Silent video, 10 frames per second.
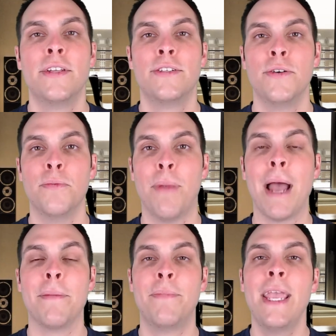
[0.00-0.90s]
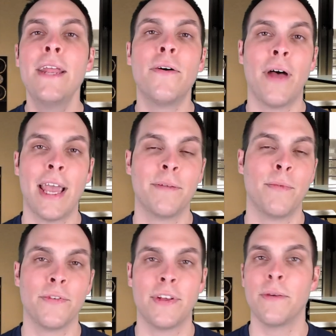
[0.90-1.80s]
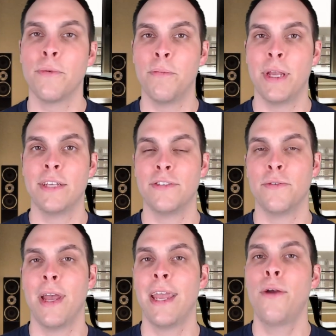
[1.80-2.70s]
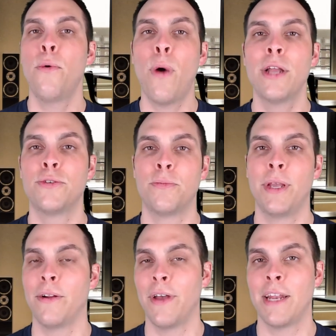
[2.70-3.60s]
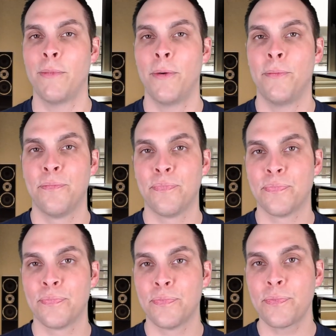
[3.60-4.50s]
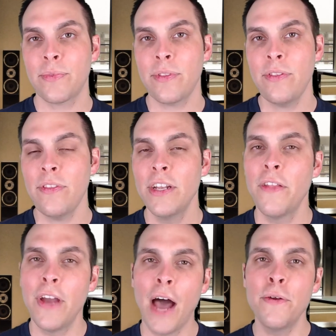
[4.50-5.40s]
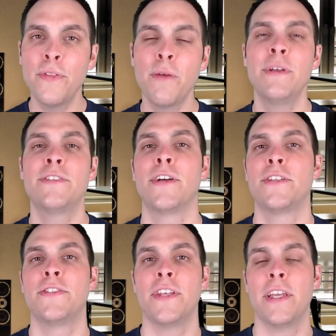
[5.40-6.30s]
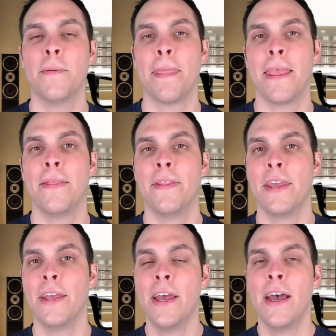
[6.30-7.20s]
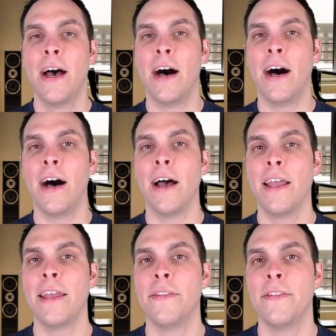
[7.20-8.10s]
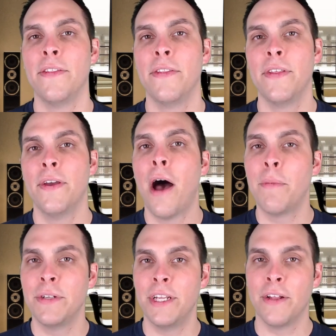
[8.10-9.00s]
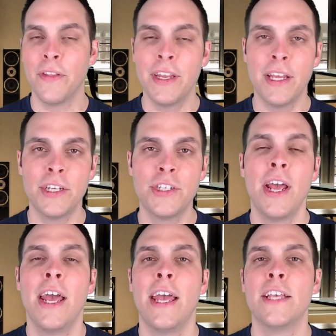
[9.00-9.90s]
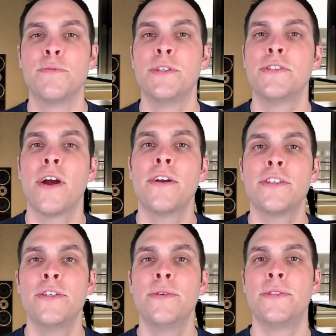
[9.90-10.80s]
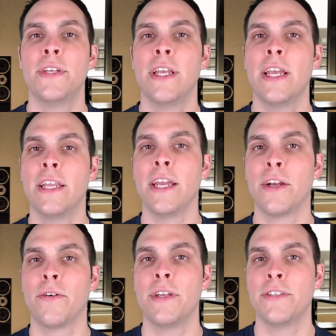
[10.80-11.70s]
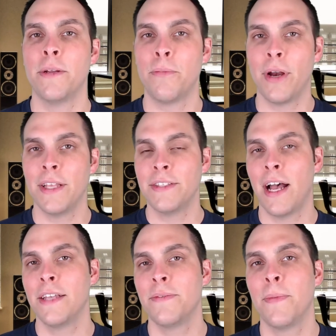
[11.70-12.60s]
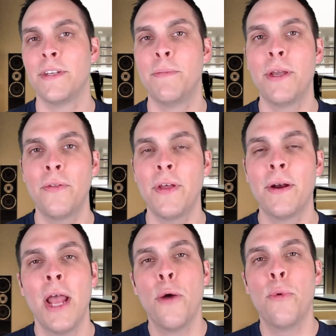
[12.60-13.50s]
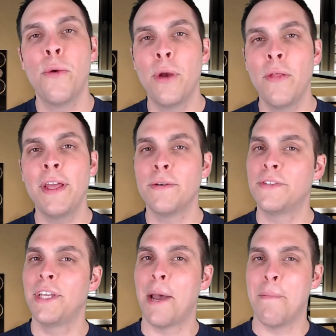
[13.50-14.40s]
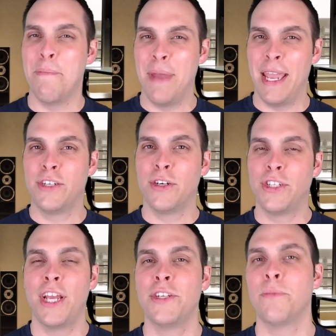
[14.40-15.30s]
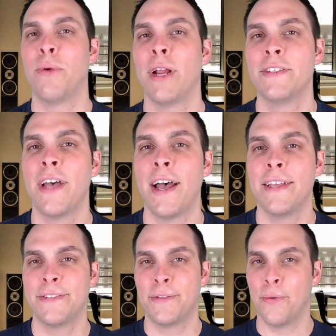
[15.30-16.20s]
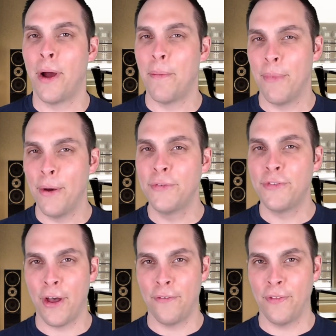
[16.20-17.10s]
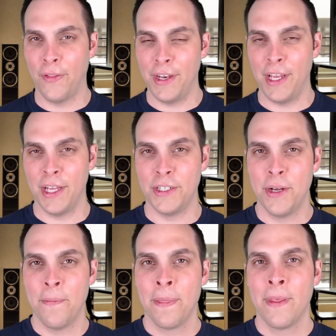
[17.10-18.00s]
to bipedal animals than it would be to a quadrupedal animal. Now, the other thing we start to see in the uh, in, the hominina lineage is we start to see an increase in brain size. And to be clear, we really don't see a major change in brain size throughout most of the lineage